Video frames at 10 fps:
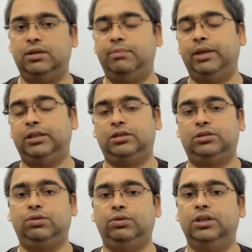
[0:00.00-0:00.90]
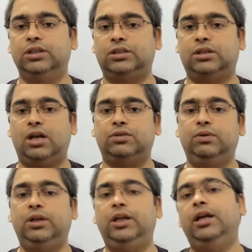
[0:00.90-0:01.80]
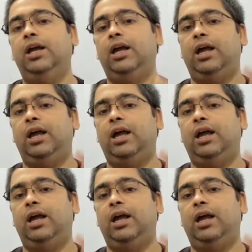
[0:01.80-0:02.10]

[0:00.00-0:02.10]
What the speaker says: the methods to this class only,